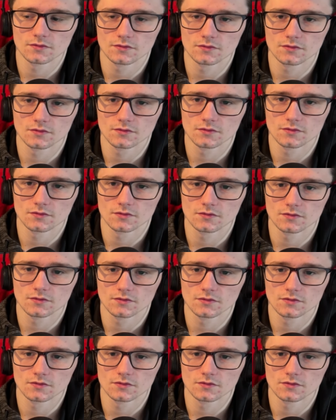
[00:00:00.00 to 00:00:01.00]

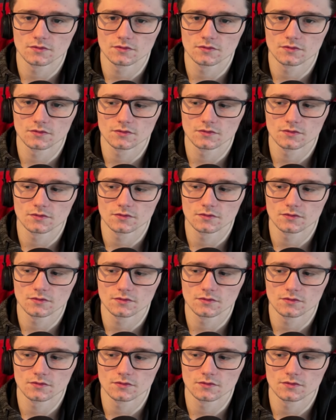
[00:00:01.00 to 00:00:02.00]

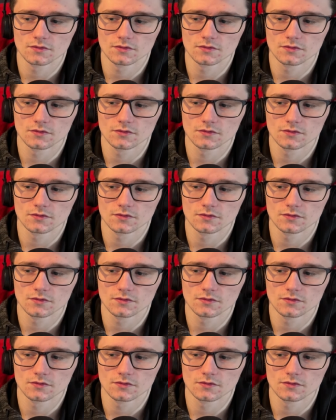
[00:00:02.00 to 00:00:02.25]
The person shown says nothing.